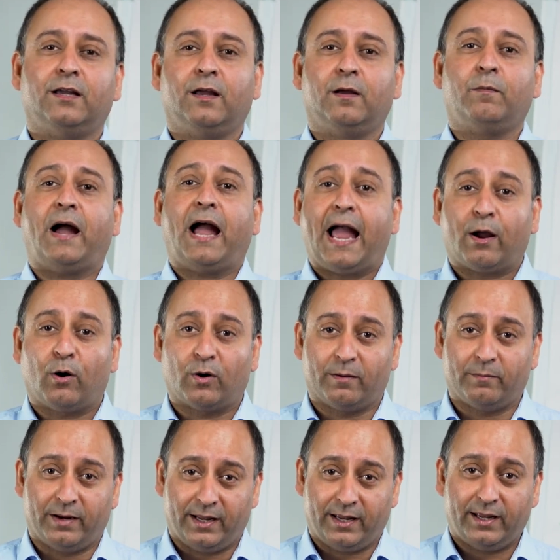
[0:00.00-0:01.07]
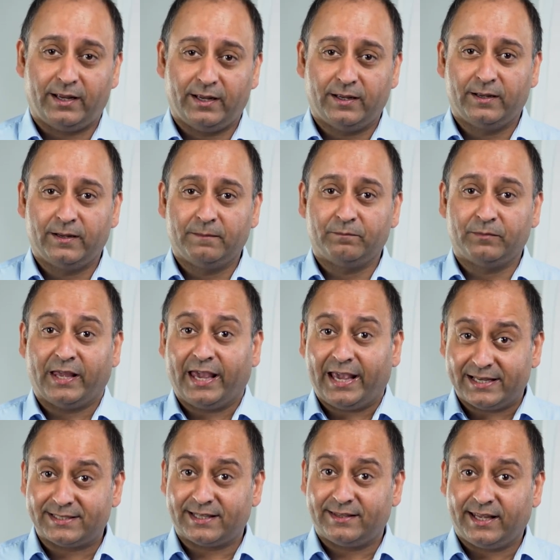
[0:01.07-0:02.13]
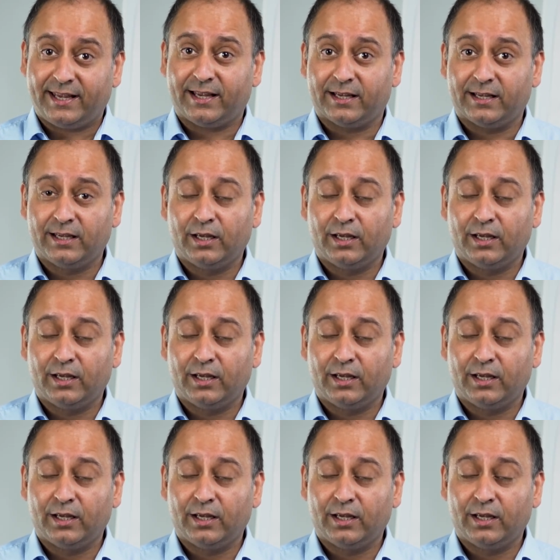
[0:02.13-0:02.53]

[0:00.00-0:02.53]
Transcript: But hang on a minute. Here's the thing.